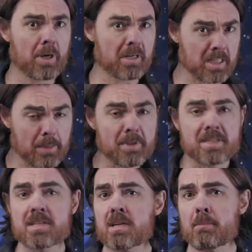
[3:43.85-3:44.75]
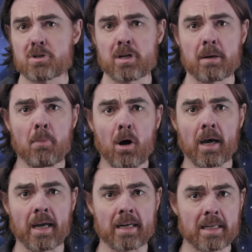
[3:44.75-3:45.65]
but keep this assumption in
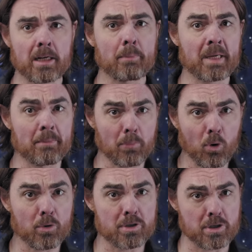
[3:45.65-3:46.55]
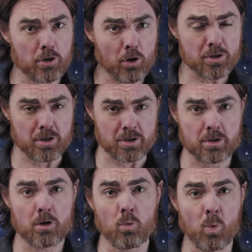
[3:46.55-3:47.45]
mind, it'll be important to
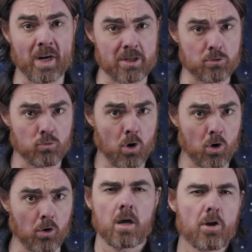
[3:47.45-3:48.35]
notice when it's wrong.